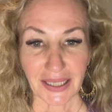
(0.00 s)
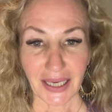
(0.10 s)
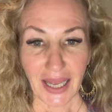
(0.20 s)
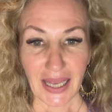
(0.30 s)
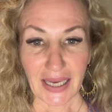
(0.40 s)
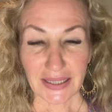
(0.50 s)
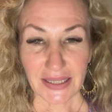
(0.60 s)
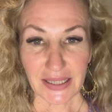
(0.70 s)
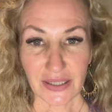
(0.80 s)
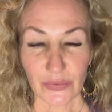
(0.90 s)

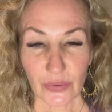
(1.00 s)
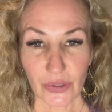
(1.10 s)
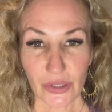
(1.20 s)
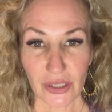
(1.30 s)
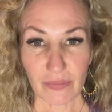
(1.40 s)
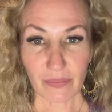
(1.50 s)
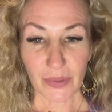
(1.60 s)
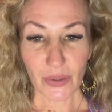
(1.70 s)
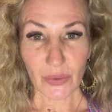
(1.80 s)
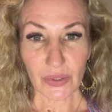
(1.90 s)
And it was the
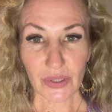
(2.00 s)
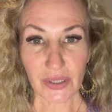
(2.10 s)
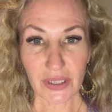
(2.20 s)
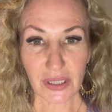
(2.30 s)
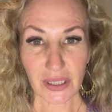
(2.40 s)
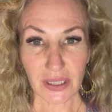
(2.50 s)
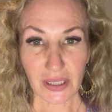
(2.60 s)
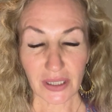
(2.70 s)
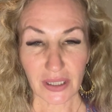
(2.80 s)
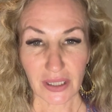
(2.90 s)
most
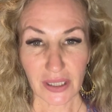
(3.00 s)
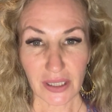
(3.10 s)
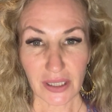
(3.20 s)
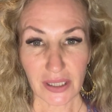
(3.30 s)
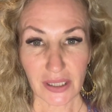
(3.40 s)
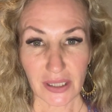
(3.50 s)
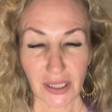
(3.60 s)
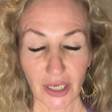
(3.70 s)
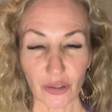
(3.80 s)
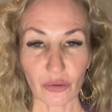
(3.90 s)

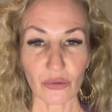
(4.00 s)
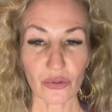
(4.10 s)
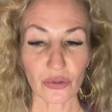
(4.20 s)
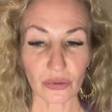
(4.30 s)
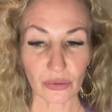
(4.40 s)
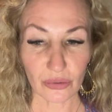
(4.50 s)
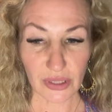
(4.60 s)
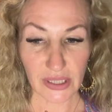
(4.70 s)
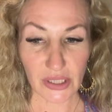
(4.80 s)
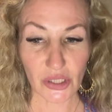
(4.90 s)
unusual
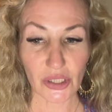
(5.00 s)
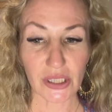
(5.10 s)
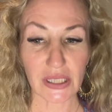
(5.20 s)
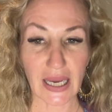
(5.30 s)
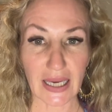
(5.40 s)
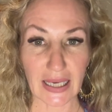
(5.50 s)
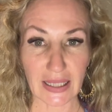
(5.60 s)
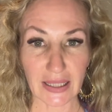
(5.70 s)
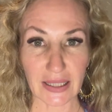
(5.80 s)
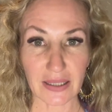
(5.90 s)
decision
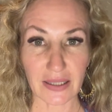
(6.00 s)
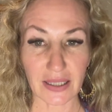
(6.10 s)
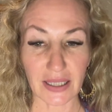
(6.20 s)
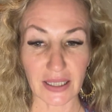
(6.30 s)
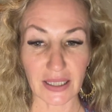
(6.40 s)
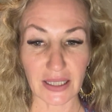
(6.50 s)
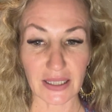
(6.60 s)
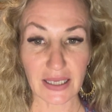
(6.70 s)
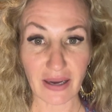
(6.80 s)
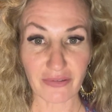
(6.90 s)
and the
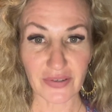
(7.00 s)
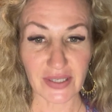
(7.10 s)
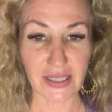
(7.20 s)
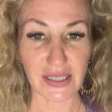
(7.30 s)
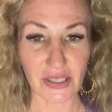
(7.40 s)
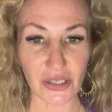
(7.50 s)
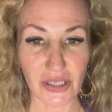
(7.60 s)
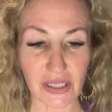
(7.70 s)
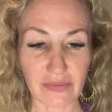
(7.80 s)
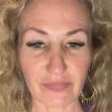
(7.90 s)
toughest
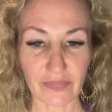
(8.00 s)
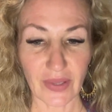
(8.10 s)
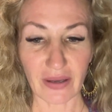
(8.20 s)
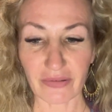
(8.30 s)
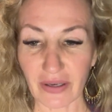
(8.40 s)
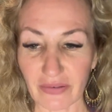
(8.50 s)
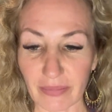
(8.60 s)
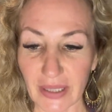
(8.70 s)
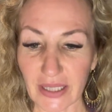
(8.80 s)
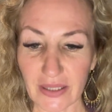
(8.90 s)
decision I've ever
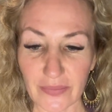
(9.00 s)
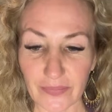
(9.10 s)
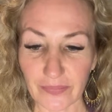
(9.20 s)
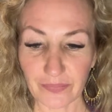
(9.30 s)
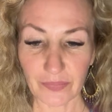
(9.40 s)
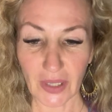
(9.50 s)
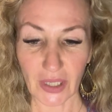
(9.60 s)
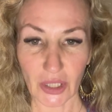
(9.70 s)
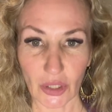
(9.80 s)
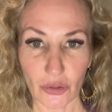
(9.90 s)
made,
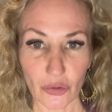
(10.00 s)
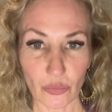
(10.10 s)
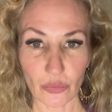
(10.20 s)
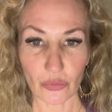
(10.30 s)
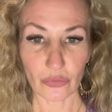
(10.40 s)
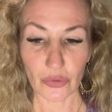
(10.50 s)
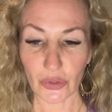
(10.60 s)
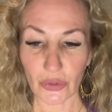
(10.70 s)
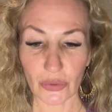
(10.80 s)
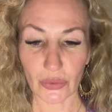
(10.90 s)
to move
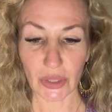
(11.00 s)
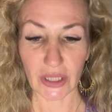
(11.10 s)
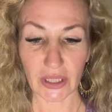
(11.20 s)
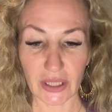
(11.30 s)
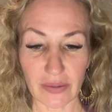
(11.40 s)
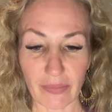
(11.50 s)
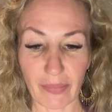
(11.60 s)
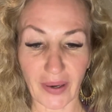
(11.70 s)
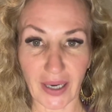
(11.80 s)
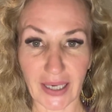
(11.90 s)
to
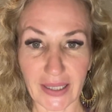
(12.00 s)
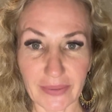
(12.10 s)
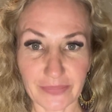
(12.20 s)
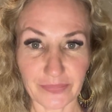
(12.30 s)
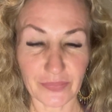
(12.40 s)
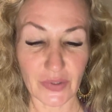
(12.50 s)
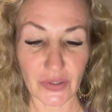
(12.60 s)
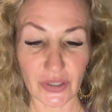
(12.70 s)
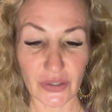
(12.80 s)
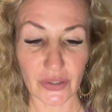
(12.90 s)
Bali,
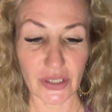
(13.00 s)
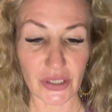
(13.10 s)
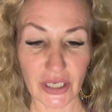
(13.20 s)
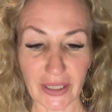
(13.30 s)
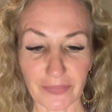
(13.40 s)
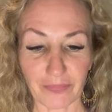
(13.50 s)
to Indonesia.